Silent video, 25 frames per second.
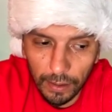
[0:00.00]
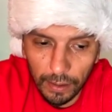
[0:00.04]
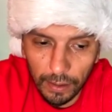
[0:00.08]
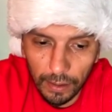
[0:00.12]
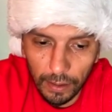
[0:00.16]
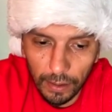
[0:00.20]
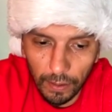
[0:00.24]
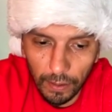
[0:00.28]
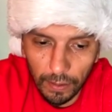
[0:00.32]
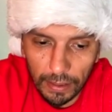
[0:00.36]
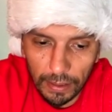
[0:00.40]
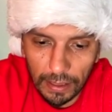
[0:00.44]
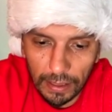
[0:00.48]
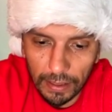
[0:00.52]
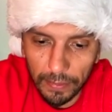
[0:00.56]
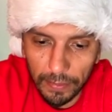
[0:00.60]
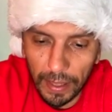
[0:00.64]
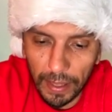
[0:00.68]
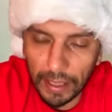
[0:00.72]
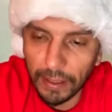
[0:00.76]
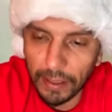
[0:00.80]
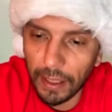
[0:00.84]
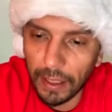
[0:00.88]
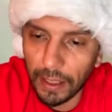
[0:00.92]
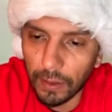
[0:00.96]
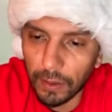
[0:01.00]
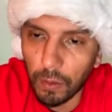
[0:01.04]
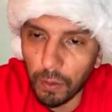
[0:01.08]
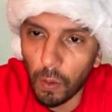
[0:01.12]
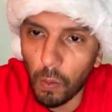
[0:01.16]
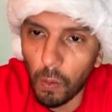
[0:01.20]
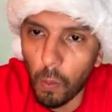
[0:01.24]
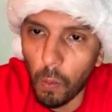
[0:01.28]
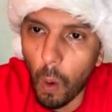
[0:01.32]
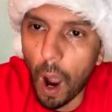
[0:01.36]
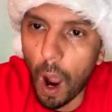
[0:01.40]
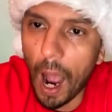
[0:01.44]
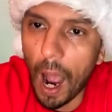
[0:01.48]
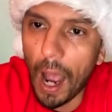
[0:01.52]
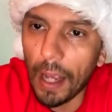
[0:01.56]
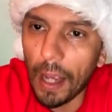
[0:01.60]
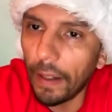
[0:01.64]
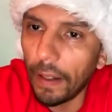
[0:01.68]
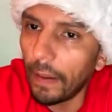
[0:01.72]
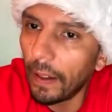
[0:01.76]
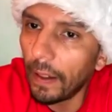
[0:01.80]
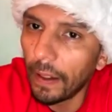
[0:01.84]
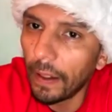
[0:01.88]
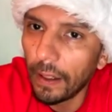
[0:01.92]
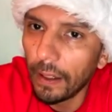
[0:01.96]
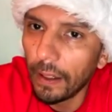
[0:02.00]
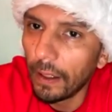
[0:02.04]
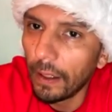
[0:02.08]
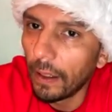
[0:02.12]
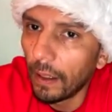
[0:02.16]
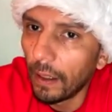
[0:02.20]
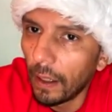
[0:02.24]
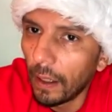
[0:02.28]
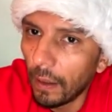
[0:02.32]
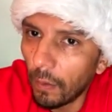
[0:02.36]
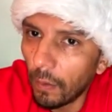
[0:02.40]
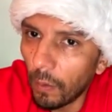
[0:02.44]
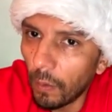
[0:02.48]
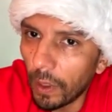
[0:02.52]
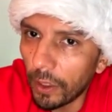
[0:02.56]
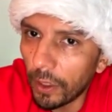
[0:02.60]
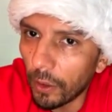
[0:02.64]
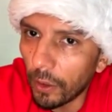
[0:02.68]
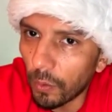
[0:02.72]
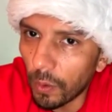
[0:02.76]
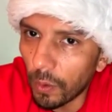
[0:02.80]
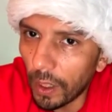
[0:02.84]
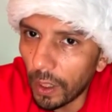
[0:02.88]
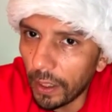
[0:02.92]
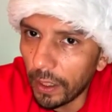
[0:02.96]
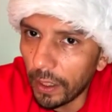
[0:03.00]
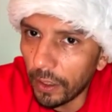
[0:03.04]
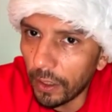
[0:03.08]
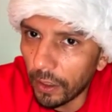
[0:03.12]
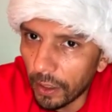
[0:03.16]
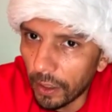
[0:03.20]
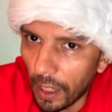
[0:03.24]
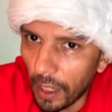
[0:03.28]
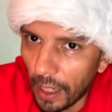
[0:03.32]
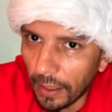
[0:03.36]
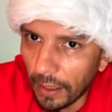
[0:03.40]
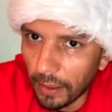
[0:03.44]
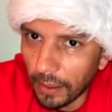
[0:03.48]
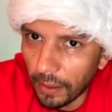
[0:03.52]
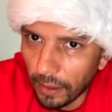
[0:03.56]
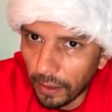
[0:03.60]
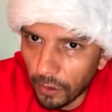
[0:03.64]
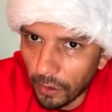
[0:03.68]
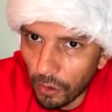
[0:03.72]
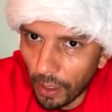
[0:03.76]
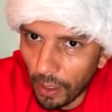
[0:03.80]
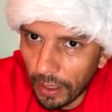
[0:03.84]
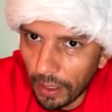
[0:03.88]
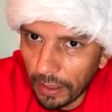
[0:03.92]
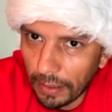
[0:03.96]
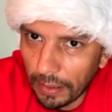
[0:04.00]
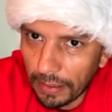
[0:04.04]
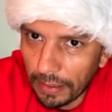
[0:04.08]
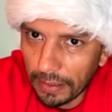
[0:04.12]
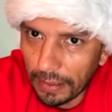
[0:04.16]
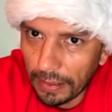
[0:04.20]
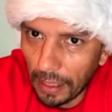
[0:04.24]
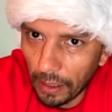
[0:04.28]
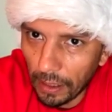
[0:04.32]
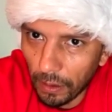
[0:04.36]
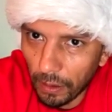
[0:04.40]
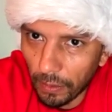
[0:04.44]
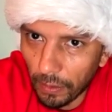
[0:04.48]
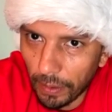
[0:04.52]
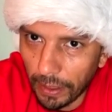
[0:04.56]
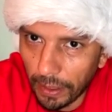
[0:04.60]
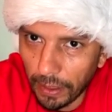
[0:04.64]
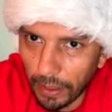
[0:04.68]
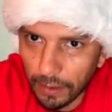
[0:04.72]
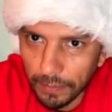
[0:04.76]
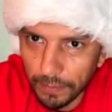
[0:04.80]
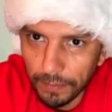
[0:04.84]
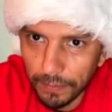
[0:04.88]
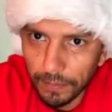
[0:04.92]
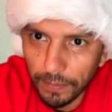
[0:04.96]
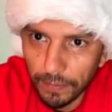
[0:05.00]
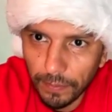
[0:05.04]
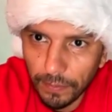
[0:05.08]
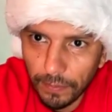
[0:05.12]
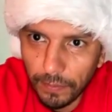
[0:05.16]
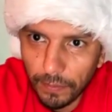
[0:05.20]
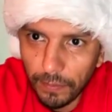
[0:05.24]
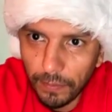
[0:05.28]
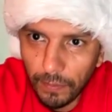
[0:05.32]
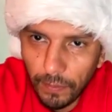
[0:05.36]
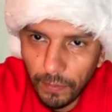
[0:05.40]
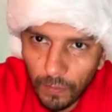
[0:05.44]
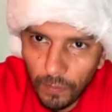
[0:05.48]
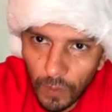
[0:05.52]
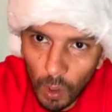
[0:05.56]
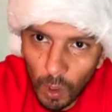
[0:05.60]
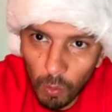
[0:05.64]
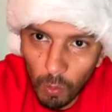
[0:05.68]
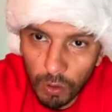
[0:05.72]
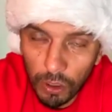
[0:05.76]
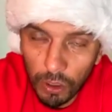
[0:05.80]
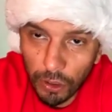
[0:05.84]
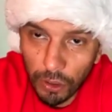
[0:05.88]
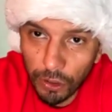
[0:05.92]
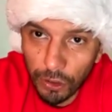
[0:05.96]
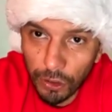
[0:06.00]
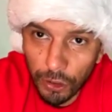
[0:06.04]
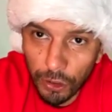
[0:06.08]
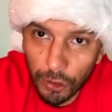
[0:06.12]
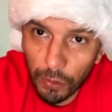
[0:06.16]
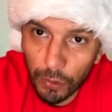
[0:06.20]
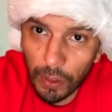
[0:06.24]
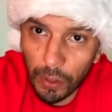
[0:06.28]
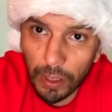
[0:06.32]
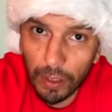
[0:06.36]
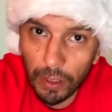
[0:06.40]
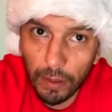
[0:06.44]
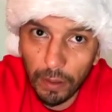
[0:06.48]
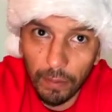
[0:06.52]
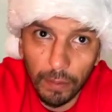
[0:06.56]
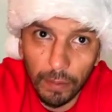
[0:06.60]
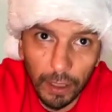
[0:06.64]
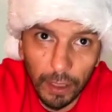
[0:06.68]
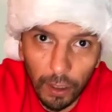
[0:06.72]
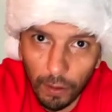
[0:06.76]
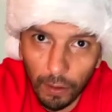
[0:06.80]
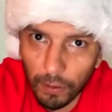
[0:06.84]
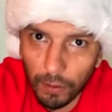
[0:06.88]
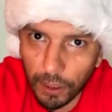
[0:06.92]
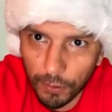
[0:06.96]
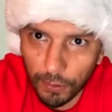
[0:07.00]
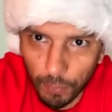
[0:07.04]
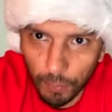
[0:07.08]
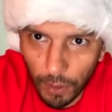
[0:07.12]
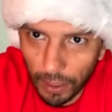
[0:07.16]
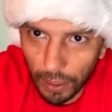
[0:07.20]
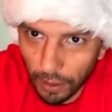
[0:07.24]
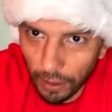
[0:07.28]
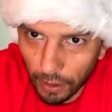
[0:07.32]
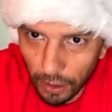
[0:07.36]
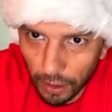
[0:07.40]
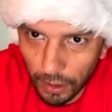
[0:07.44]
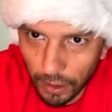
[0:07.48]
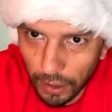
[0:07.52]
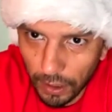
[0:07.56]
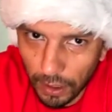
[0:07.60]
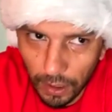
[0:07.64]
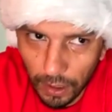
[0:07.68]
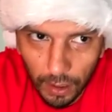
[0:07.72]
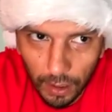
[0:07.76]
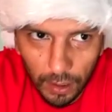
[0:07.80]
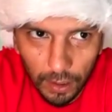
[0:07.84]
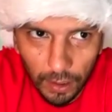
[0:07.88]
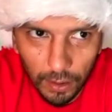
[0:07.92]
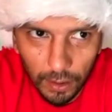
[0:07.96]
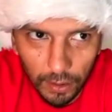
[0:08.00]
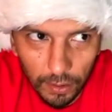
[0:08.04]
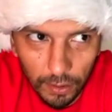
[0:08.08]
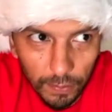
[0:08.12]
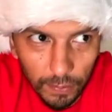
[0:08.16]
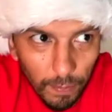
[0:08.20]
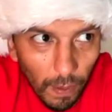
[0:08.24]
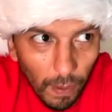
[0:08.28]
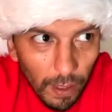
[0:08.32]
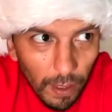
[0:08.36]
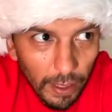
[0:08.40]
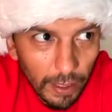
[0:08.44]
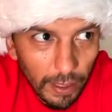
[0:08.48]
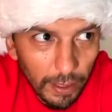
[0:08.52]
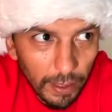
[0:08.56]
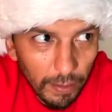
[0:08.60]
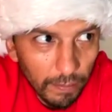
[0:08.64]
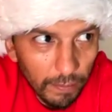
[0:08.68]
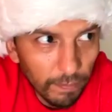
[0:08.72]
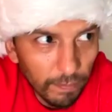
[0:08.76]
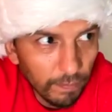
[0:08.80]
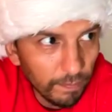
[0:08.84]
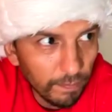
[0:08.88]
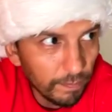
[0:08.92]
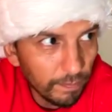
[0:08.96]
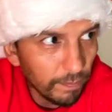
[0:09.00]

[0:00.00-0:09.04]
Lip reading: it doesn't make sense. Well, why, when you're running, you're not trying to decelerate, which is true. And sprinters, it's probably